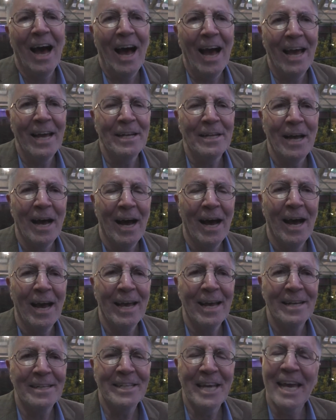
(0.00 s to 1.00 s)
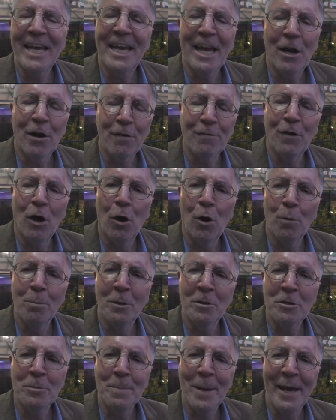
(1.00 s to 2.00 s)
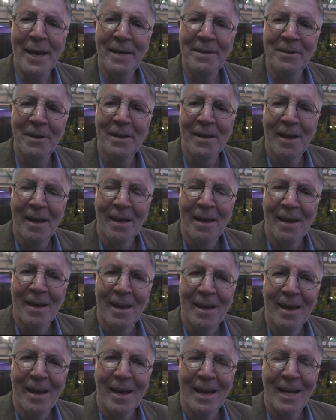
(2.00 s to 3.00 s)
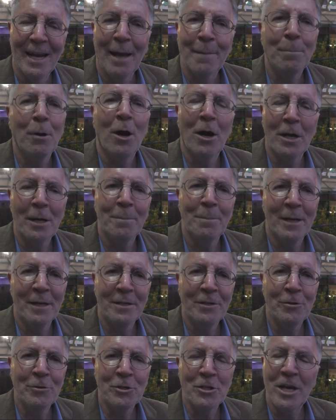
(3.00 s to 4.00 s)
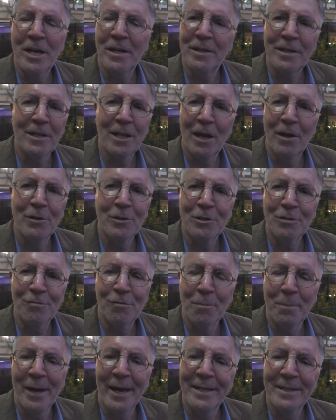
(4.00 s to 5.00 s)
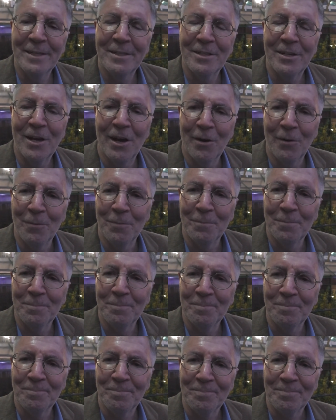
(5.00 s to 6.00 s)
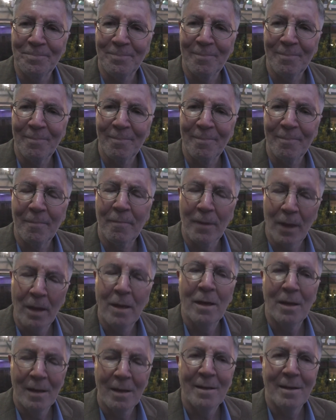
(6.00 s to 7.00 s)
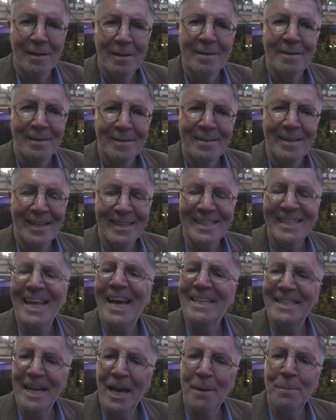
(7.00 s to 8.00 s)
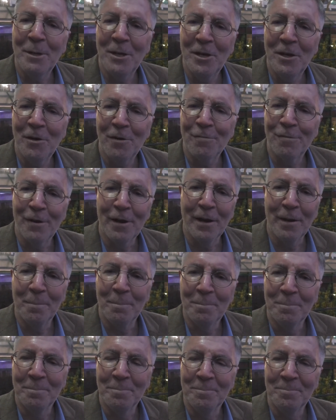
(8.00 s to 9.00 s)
I, I uh, take care of a homeless man. Oh. And I bought him a new set of clothes from head to toe. Oh, that's great. It's that time of year for him